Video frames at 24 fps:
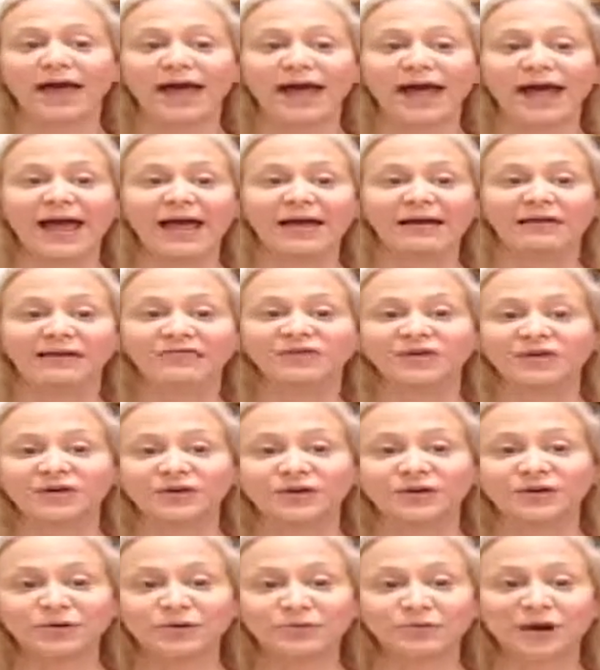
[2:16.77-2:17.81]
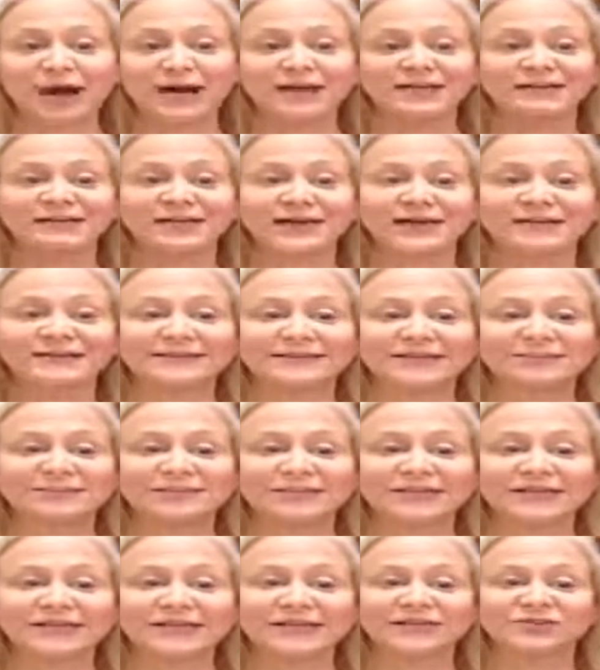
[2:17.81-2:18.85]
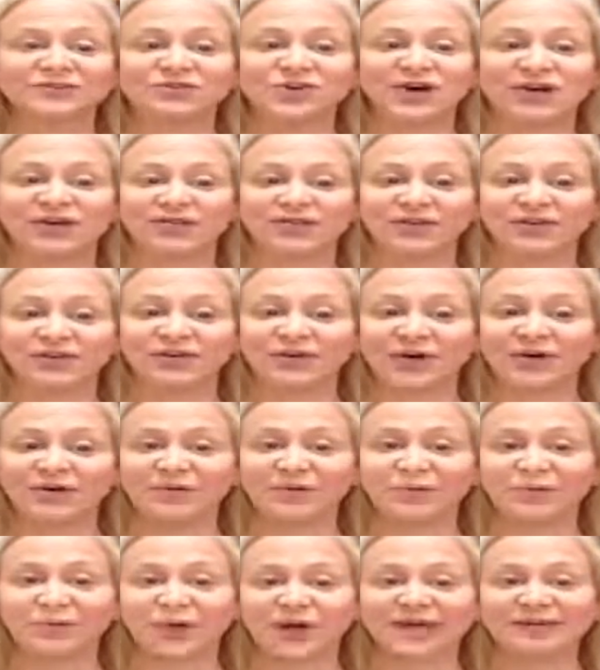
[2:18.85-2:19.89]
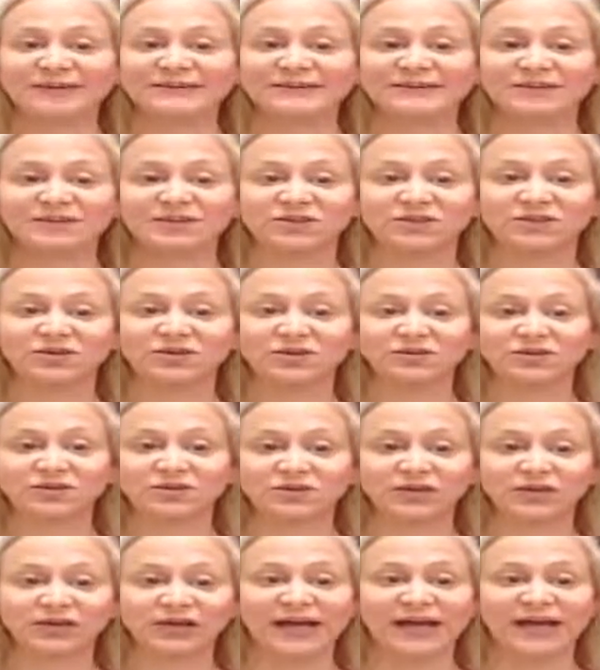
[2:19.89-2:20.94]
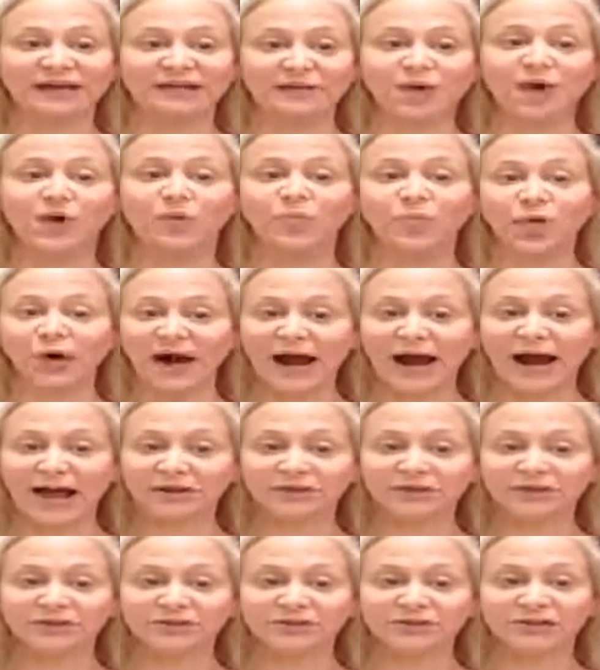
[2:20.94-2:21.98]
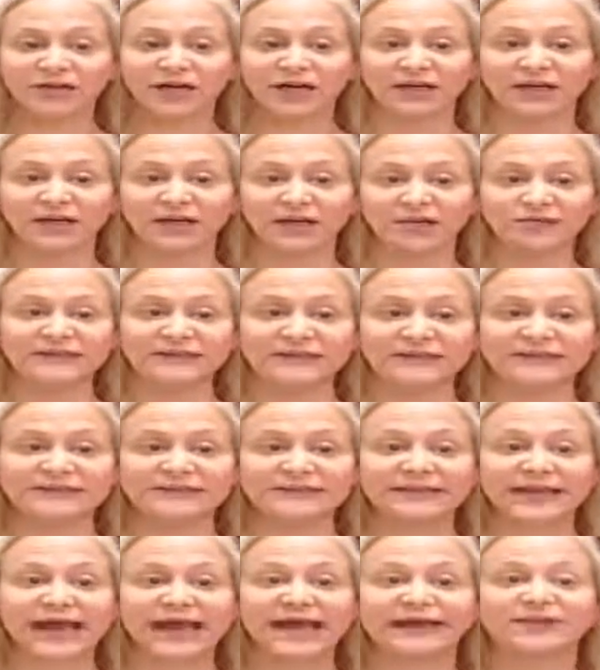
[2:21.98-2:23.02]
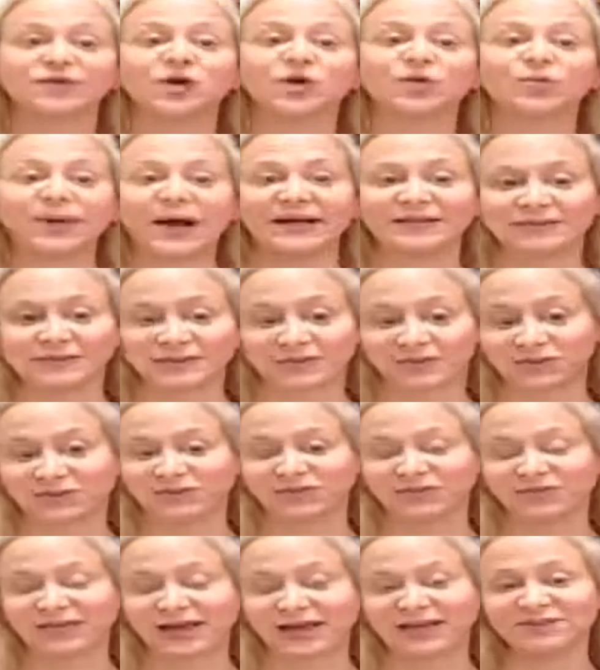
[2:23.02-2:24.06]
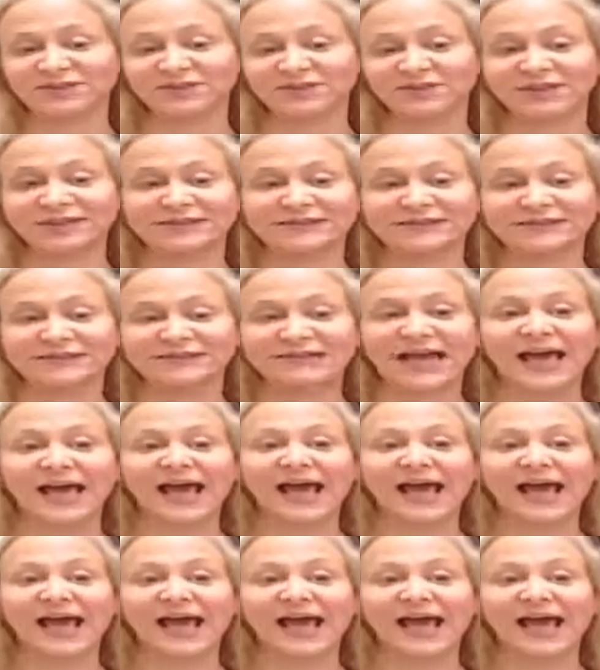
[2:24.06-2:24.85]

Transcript: And if they're incorrect, I simply try to figure out ways to look at more accurate diagnoses and correct interventions.